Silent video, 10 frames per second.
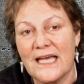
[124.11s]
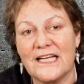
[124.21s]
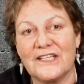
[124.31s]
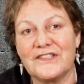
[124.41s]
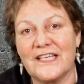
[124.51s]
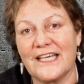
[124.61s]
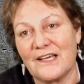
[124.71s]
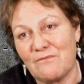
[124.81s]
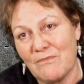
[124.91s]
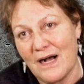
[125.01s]
and I
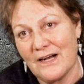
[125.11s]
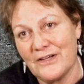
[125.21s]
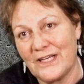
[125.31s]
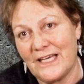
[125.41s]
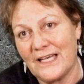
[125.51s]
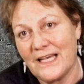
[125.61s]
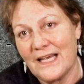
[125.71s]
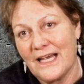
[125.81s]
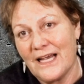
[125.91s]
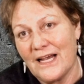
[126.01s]
think
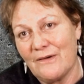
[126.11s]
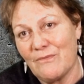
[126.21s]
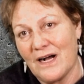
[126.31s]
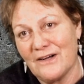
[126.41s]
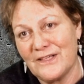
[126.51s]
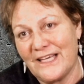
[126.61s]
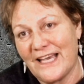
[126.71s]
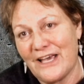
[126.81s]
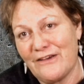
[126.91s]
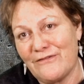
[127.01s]
Māori
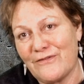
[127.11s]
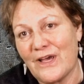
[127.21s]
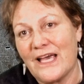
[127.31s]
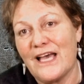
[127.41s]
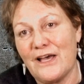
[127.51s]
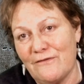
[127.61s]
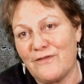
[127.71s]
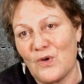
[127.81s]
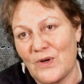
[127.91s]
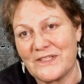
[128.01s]
have
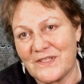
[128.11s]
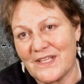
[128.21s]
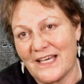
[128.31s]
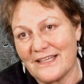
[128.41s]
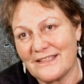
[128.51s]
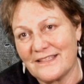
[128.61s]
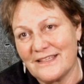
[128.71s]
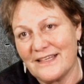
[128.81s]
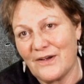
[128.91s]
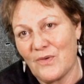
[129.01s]
influenced that
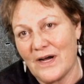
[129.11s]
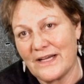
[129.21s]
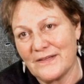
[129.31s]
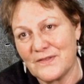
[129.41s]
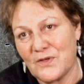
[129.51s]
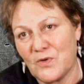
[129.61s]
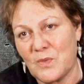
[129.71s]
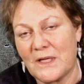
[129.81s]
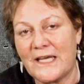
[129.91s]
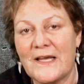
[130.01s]
quite
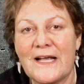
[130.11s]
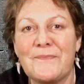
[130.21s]
considerably.